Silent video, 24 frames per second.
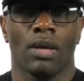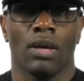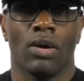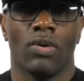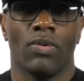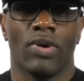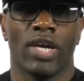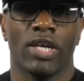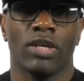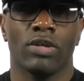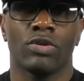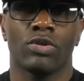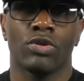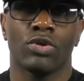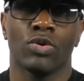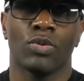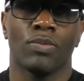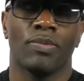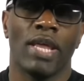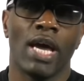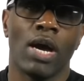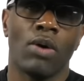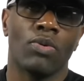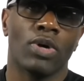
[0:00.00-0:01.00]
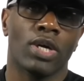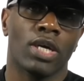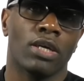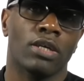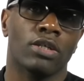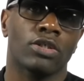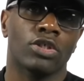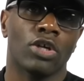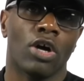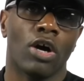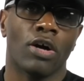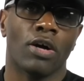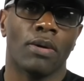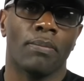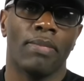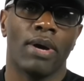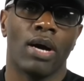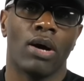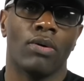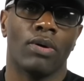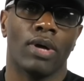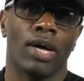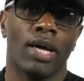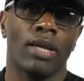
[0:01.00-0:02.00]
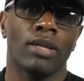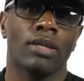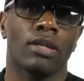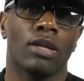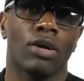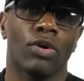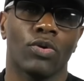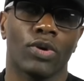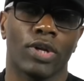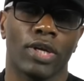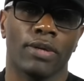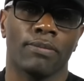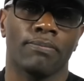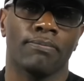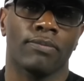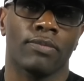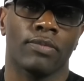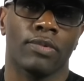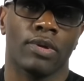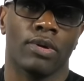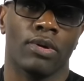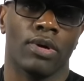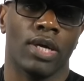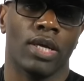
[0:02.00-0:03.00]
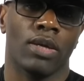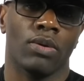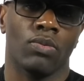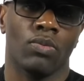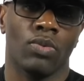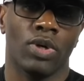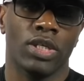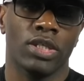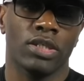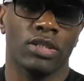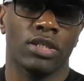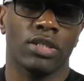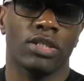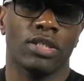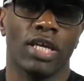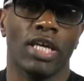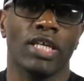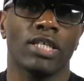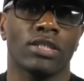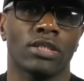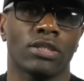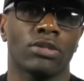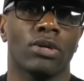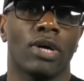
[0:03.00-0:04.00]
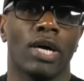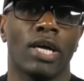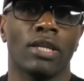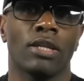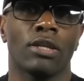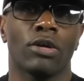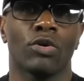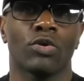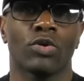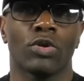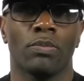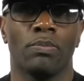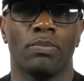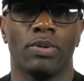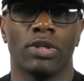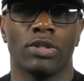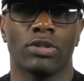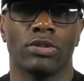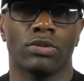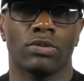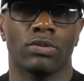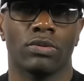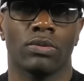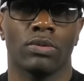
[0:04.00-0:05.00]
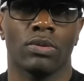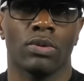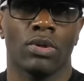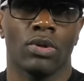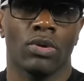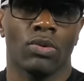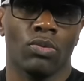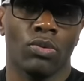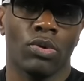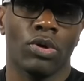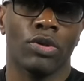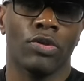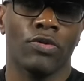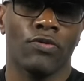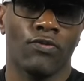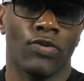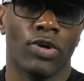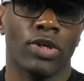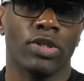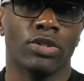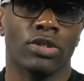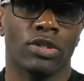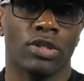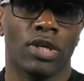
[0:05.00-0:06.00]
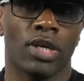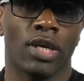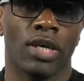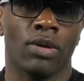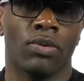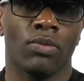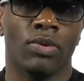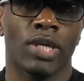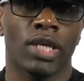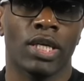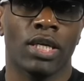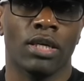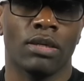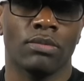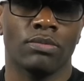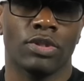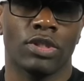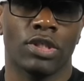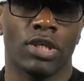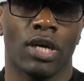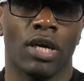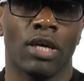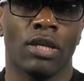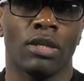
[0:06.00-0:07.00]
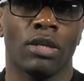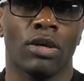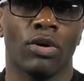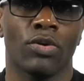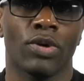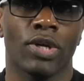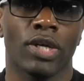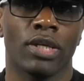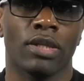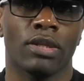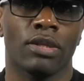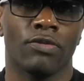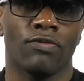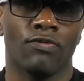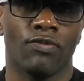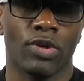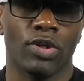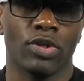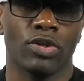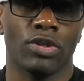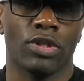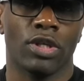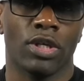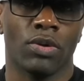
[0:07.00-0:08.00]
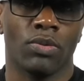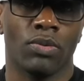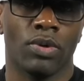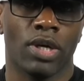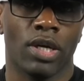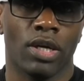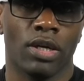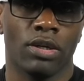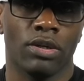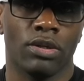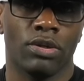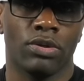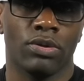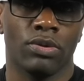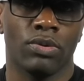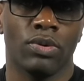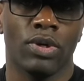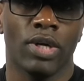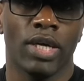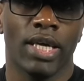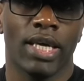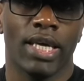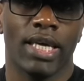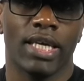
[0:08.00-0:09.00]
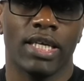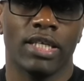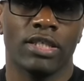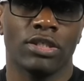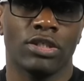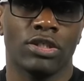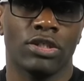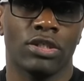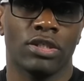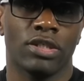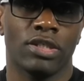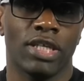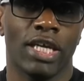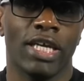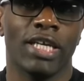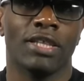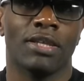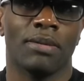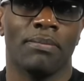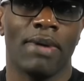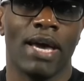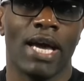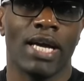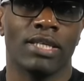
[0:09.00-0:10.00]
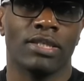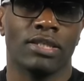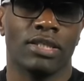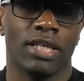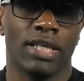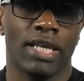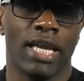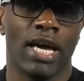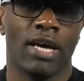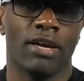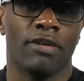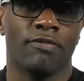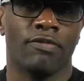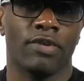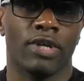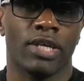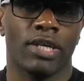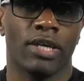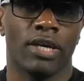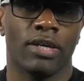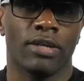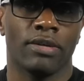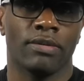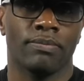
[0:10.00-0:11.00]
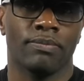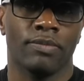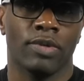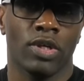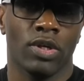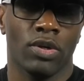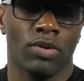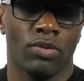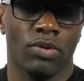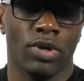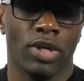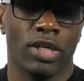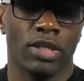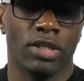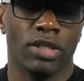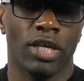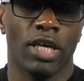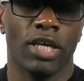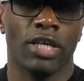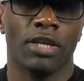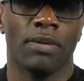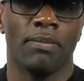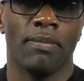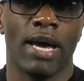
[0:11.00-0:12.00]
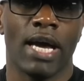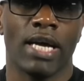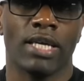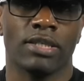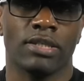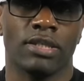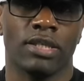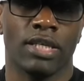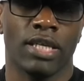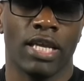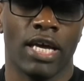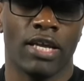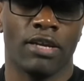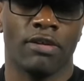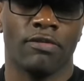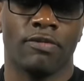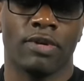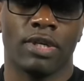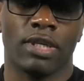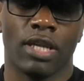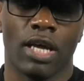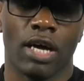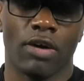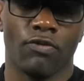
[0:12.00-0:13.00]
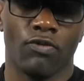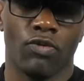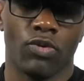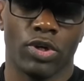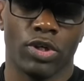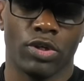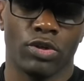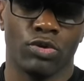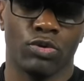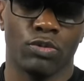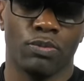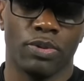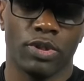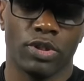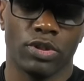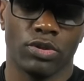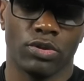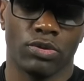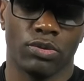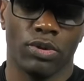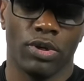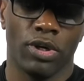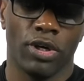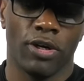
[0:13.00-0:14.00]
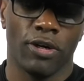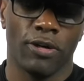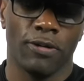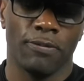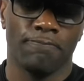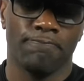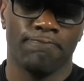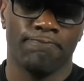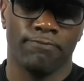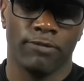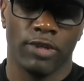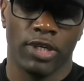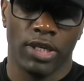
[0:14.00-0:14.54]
Alright YouTube, now we're going to talk about unloading. Right? What does it take to unload the pistol? Well, the first thing when it comes to unloading, the first thing we're going to do is to take the magazine out of the gun. We're going to take the magazine out of the Glock 42 pistol here.